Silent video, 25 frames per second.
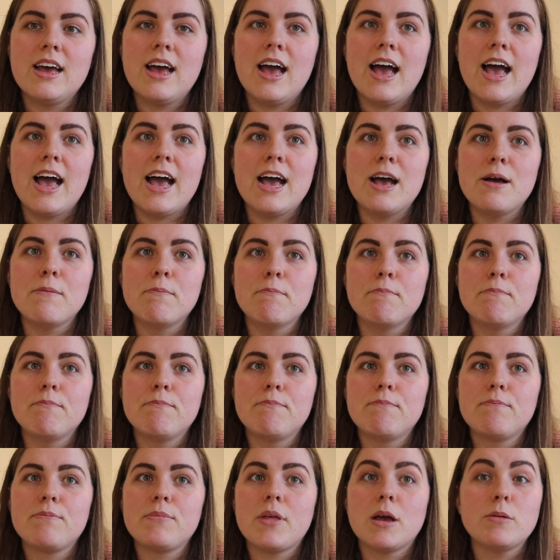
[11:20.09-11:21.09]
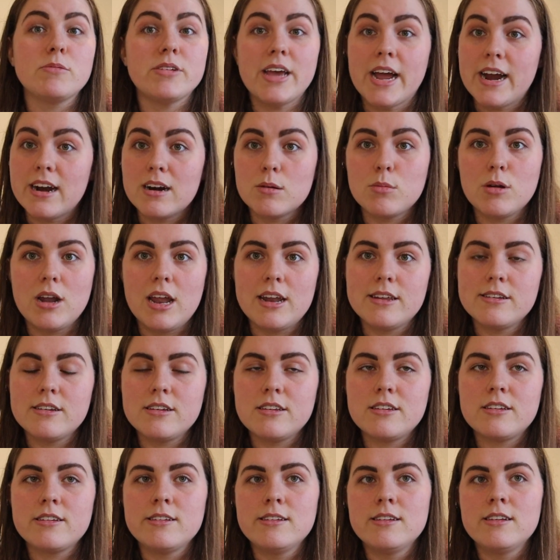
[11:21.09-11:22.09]
I'm terrible at
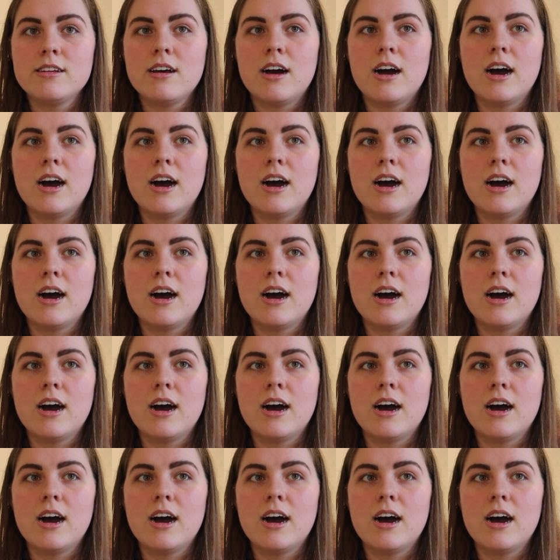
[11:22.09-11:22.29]
it.